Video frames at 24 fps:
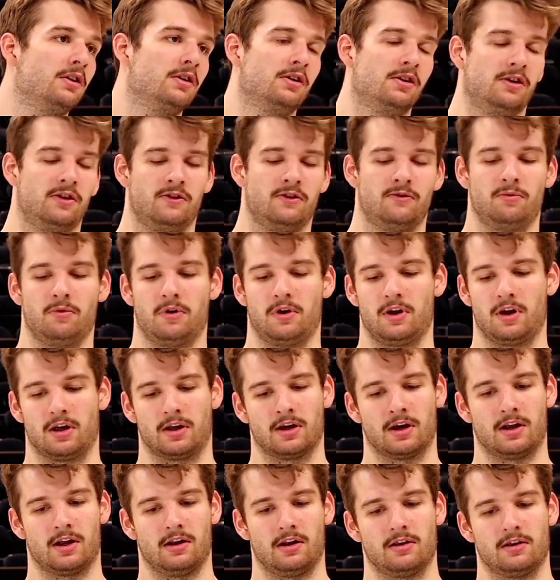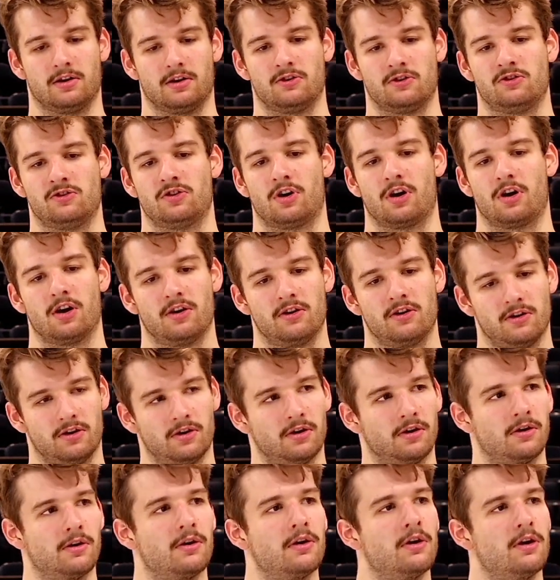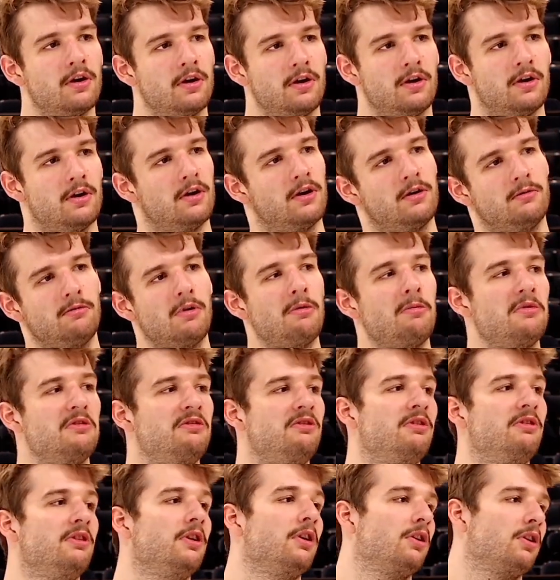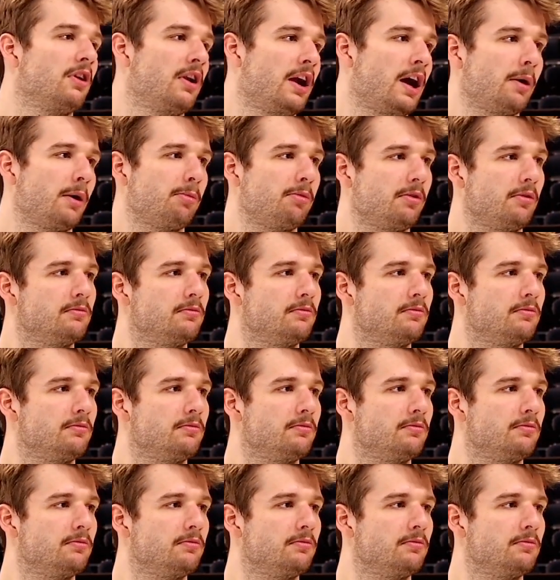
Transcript: Is when I kind of like started to maybe see it could happen. Yeah.